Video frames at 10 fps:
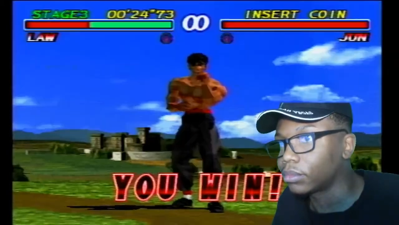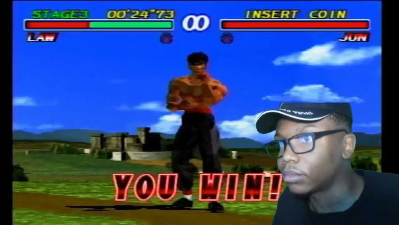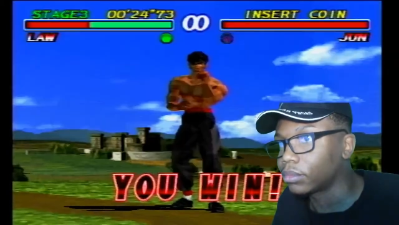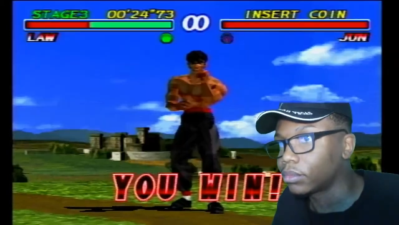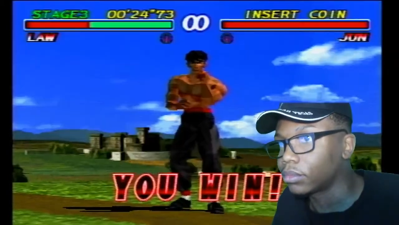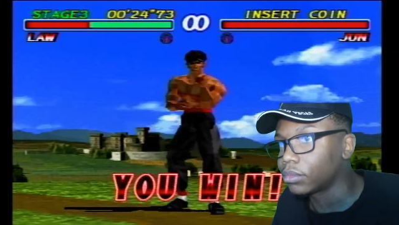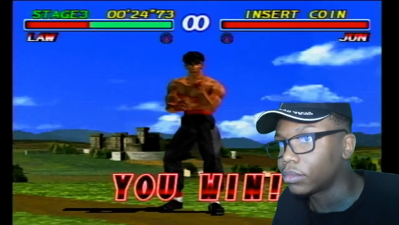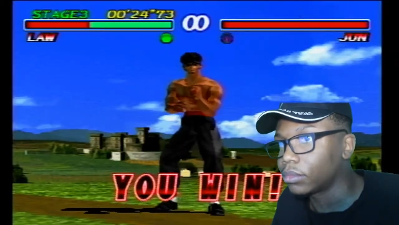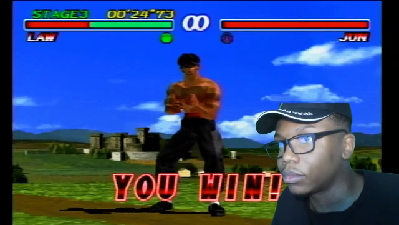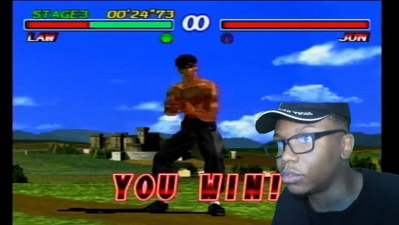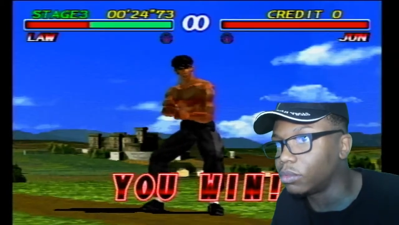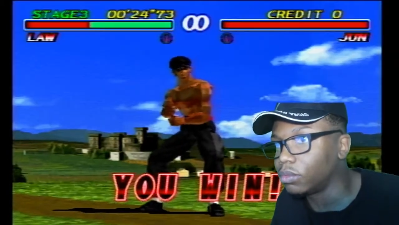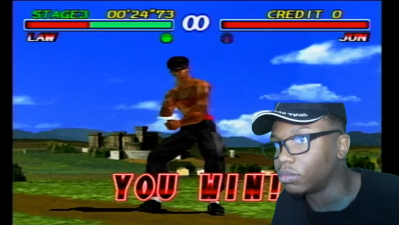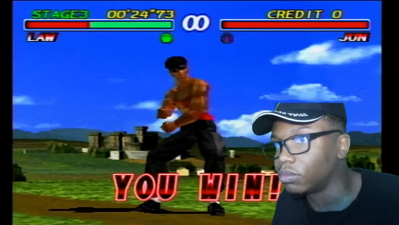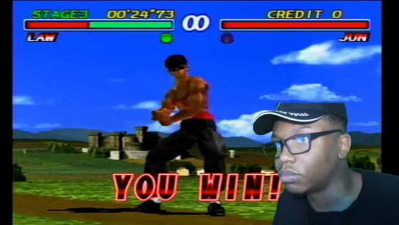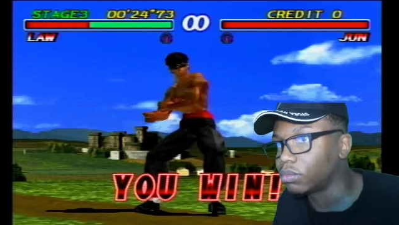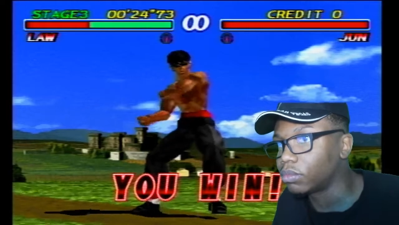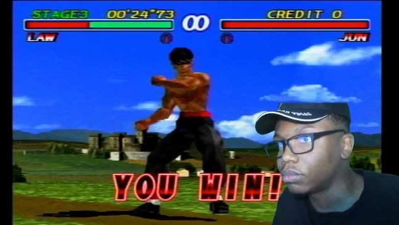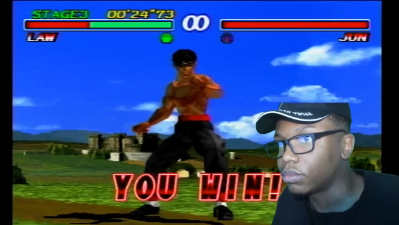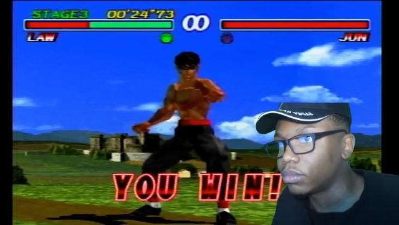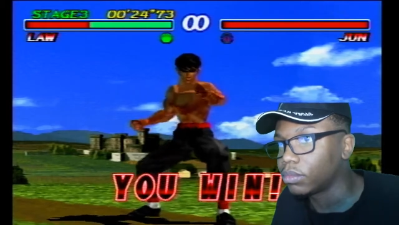(no one is talking)